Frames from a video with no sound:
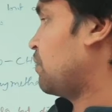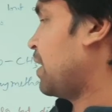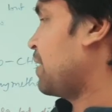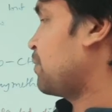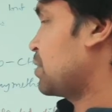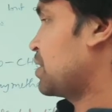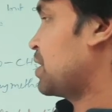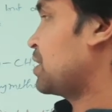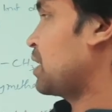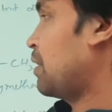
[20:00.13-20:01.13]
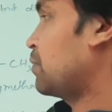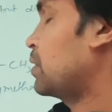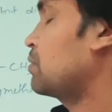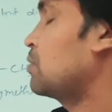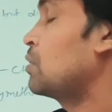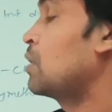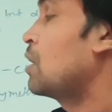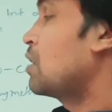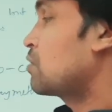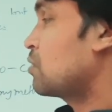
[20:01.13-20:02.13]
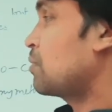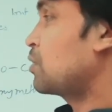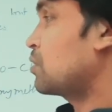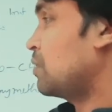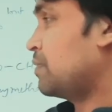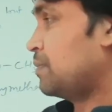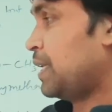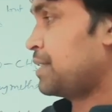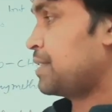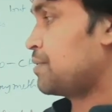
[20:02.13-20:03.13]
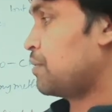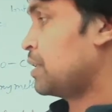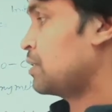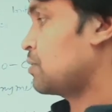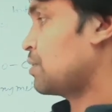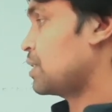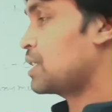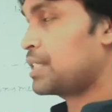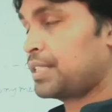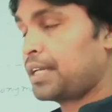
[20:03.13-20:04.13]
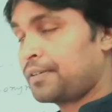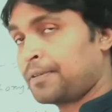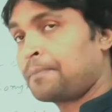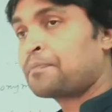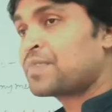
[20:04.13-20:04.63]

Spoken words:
5, 1, 6 and 1 O. So the molecular formula is this one. So this is ethanol.